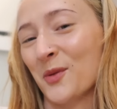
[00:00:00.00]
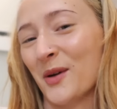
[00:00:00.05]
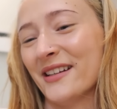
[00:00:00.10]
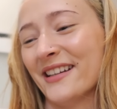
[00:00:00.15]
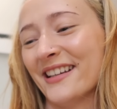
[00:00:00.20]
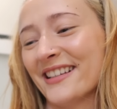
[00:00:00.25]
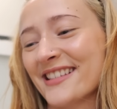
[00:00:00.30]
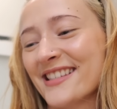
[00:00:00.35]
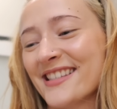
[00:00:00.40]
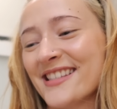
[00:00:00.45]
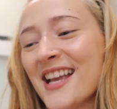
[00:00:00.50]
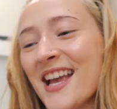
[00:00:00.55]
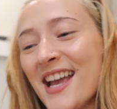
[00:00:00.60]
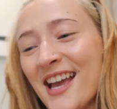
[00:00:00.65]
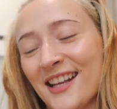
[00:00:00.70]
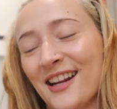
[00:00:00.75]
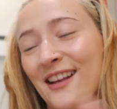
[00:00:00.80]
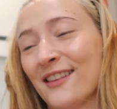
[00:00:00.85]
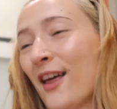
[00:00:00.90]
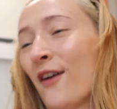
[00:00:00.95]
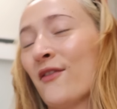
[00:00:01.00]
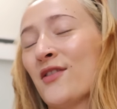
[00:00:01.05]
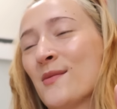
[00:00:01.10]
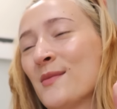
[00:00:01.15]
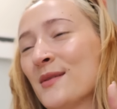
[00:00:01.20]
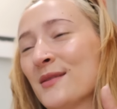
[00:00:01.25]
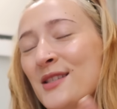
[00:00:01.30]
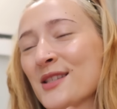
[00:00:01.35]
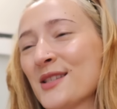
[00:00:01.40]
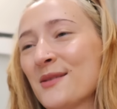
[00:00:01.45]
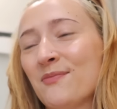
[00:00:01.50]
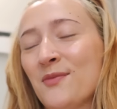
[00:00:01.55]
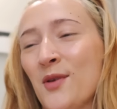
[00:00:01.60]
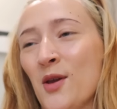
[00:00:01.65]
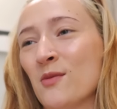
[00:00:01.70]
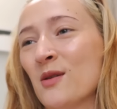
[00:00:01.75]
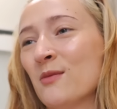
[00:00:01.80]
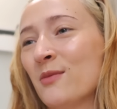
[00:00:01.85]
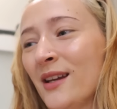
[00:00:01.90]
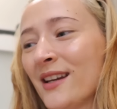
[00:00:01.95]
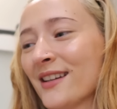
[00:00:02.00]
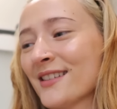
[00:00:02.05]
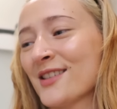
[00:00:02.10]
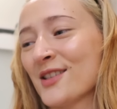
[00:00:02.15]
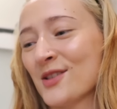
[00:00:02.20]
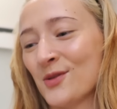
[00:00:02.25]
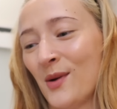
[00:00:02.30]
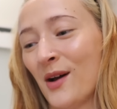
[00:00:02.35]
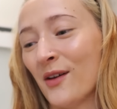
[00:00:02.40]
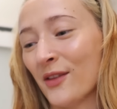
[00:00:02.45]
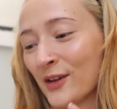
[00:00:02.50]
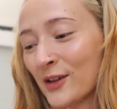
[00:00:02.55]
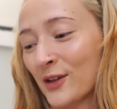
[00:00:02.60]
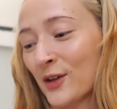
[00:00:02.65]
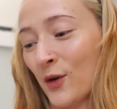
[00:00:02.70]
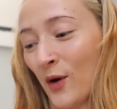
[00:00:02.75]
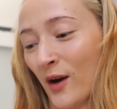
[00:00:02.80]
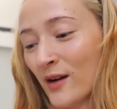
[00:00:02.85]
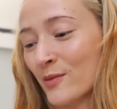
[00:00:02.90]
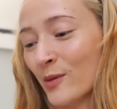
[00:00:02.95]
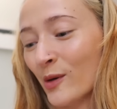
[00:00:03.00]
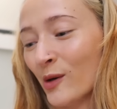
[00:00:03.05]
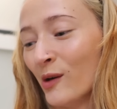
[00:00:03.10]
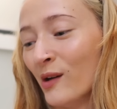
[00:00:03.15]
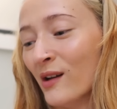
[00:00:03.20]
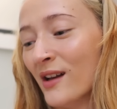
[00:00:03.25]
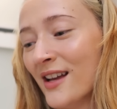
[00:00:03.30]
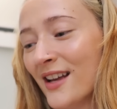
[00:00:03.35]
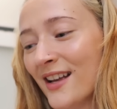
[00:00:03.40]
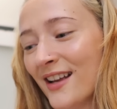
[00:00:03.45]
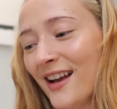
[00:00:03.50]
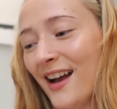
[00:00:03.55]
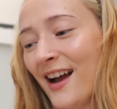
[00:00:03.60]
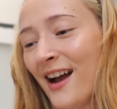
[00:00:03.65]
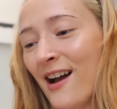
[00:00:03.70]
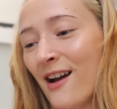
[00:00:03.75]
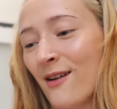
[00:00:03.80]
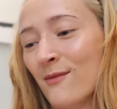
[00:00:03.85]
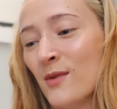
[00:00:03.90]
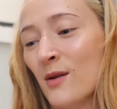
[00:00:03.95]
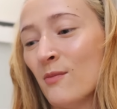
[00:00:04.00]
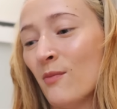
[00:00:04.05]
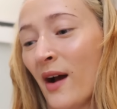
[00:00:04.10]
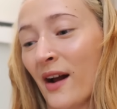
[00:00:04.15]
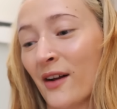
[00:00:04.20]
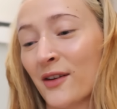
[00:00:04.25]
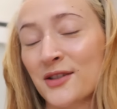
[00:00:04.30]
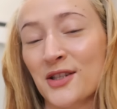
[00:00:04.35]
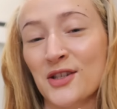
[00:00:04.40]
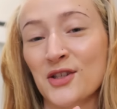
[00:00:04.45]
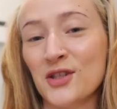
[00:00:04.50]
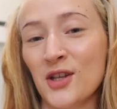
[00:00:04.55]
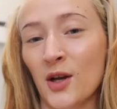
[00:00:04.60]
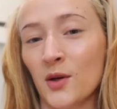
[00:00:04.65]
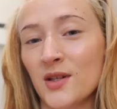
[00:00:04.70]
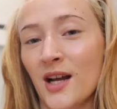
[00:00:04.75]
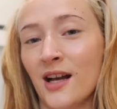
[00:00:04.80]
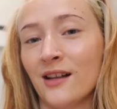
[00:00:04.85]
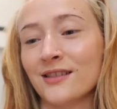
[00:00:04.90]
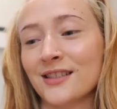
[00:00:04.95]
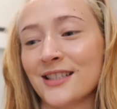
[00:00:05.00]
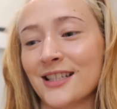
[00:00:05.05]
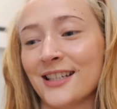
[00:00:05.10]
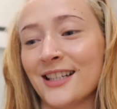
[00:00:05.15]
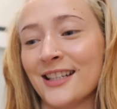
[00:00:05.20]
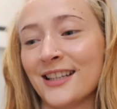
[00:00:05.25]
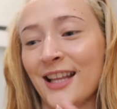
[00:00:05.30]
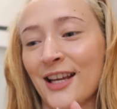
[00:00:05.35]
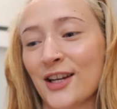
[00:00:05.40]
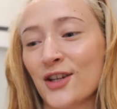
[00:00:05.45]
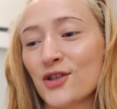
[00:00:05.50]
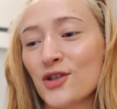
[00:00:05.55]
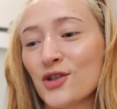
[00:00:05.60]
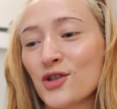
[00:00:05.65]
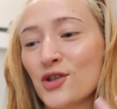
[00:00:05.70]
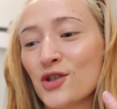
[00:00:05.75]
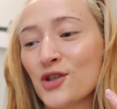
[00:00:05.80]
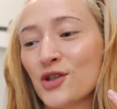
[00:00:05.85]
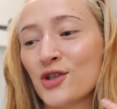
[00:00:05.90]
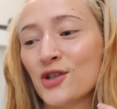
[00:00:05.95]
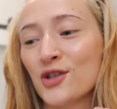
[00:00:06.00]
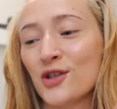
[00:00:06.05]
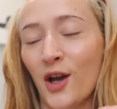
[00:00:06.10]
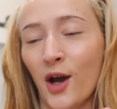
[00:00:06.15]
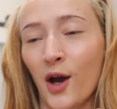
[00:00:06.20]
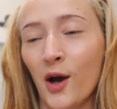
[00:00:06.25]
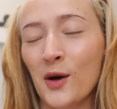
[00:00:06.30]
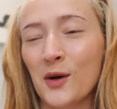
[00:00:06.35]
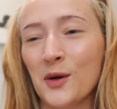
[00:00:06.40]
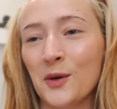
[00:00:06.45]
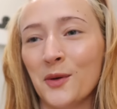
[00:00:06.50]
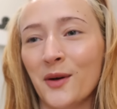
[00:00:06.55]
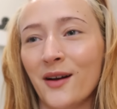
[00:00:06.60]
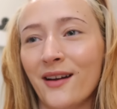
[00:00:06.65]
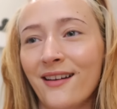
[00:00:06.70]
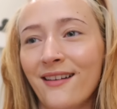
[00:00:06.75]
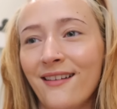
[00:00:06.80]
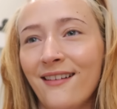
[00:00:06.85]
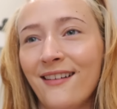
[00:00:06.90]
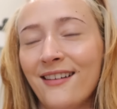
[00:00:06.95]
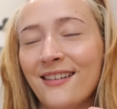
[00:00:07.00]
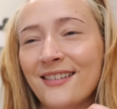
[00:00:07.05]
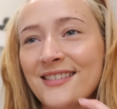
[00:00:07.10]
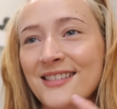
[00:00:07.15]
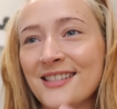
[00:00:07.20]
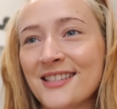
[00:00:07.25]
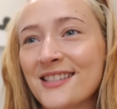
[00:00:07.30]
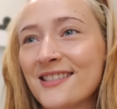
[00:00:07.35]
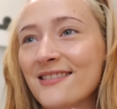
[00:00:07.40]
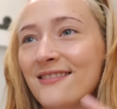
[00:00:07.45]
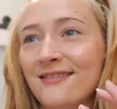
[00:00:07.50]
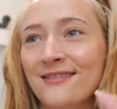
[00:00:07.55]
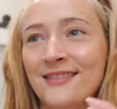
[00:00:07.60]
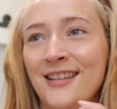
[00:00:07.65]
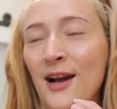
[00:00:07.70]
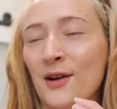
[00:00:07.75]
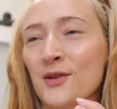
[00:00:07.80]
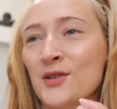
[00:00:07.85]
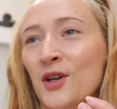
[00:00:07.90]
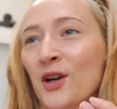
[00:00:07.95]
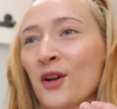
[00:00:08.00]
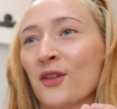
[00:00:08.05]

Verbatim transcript: to witness. And I love them as human beings as well. They're incredible. Um, Miles is so talented and like so down to